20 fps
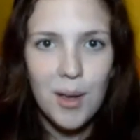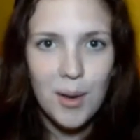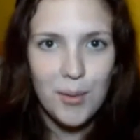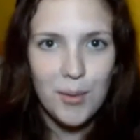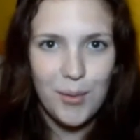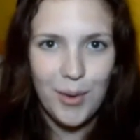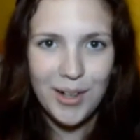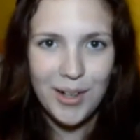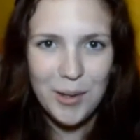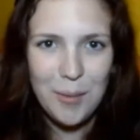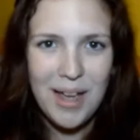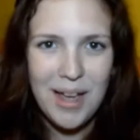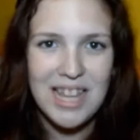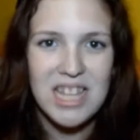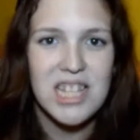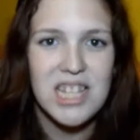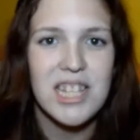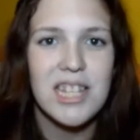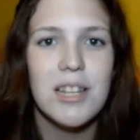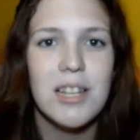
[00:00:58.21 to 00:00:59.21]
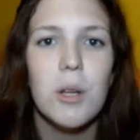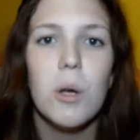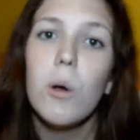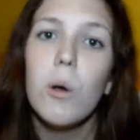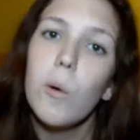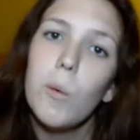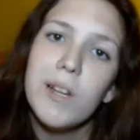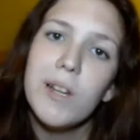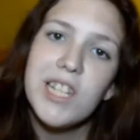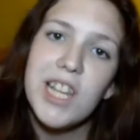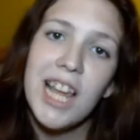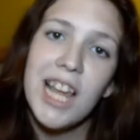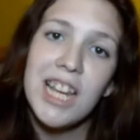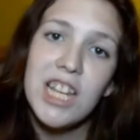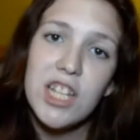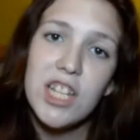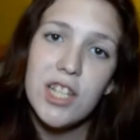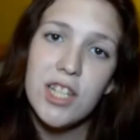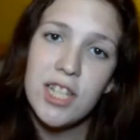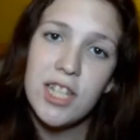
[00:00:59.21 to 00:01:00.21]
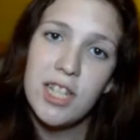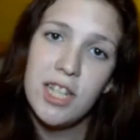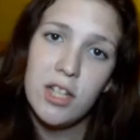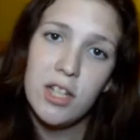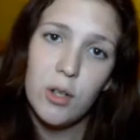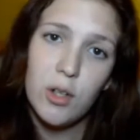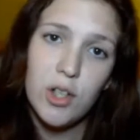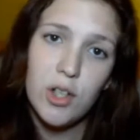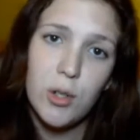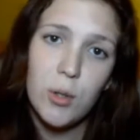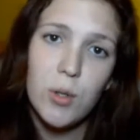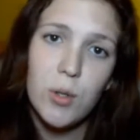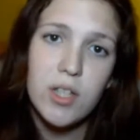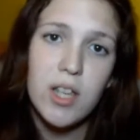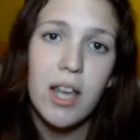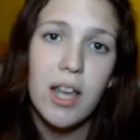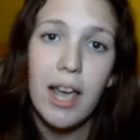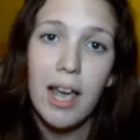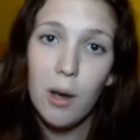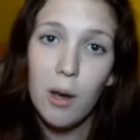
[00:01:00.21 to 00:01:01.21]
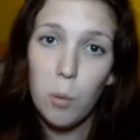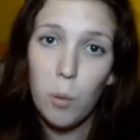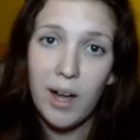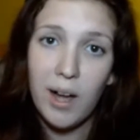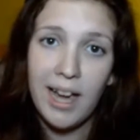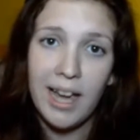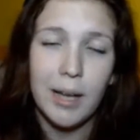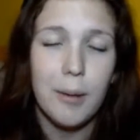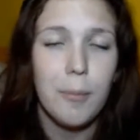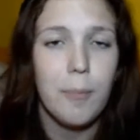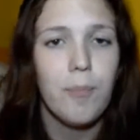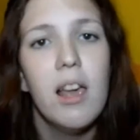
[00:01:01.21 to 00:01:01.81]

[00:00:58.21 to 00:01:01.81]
Third question, which agency did you choose and why?